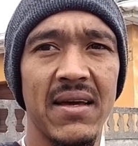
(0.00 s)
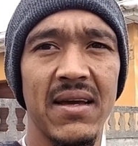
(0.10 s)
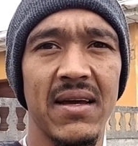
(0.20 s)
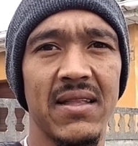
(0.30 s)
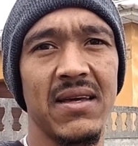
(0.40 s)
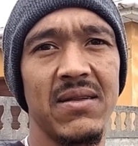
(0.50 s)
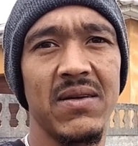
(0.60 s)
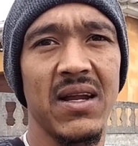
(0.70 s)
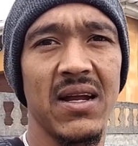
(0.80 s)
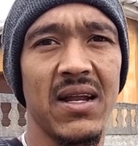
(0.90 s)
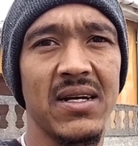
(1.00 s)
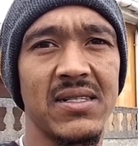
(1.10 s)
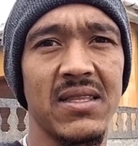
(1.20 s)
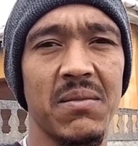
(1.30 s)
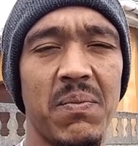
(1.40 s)
and then realized
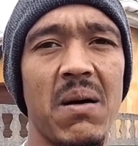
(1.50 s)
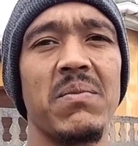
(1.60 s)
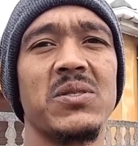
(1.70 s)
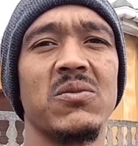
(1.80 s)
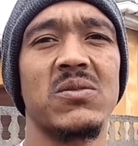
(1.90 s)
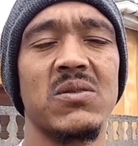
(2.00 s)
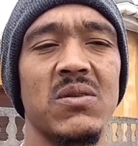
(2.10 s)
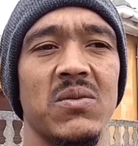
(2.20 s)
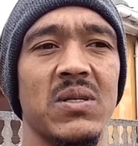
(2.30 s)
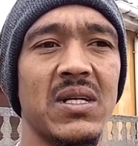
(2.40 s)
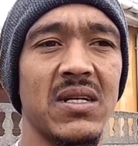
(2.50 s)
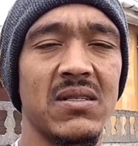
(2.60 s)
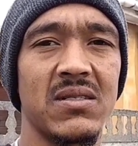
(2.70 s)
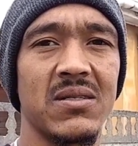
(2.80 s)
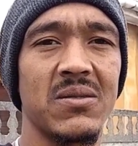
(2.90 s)
that the pump is also not working.
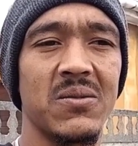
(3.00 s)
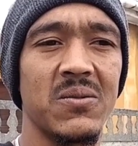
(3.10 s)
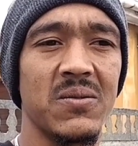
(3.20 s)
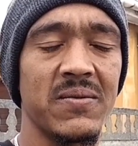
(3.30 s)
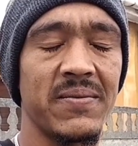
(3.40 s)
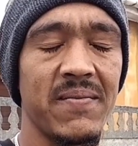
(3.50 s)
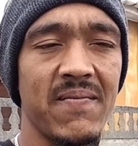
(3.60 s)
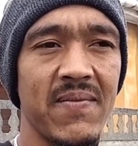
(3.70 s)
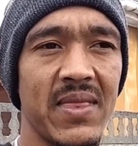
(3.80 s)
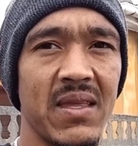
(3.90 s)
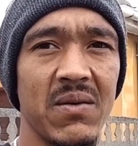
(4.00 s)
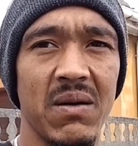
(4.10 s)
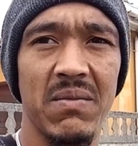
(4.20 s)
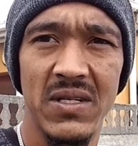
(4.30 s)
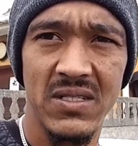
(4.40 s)
So
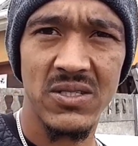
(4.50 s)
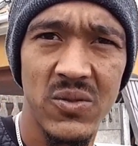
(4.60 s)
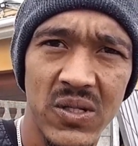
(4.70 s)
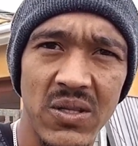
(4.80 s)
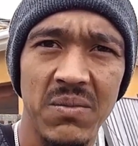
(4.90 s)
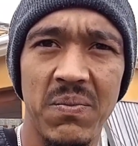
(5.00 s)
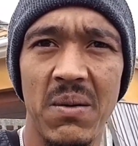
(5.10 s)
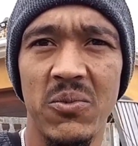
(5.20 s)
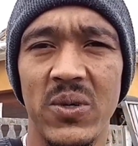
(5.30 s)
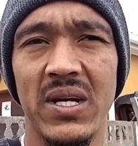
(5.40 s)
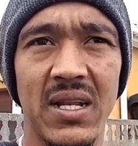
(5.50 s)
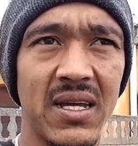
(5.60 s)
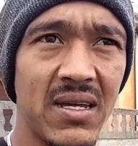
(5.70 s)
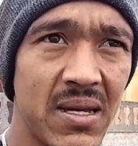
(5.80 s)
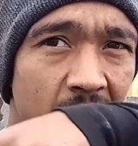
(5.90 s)
I'm gonna just sort out the pump quickly
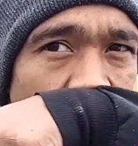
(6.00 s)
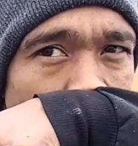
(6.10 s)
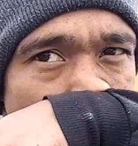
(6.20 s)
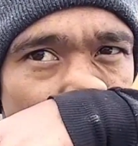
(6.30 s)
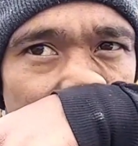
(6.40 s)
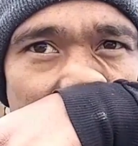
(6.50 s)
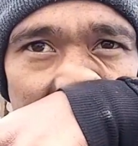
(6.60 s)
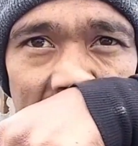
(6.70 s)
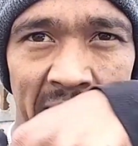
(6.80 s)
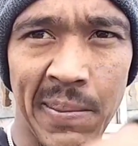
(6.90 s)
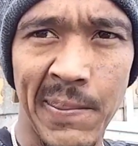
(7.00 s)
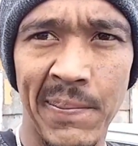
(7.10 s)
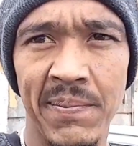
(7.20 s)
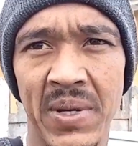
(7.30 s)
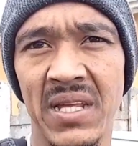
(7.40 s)
so that I can
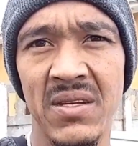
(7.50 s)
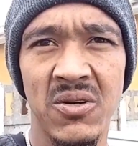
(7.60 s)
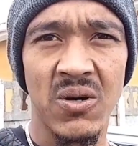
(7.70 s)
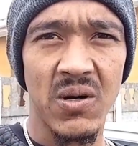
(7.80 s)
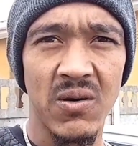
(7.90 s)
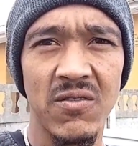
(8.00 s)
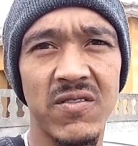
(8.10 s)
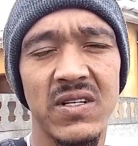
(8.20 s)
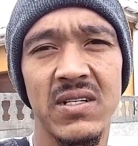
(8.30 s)
bring the car over